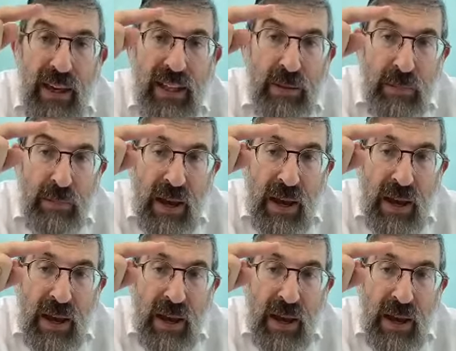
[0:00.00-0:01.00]
It's made
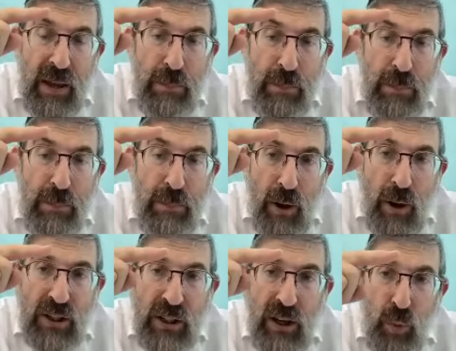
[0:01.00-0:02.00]

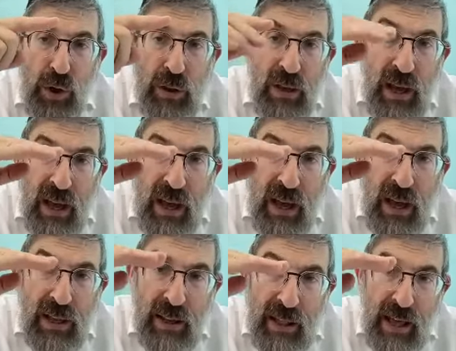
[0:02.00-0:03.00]
partially of wood
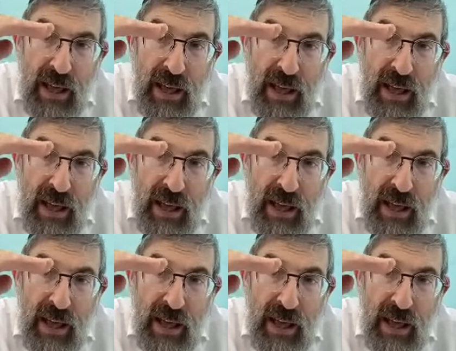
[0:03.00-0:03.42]
and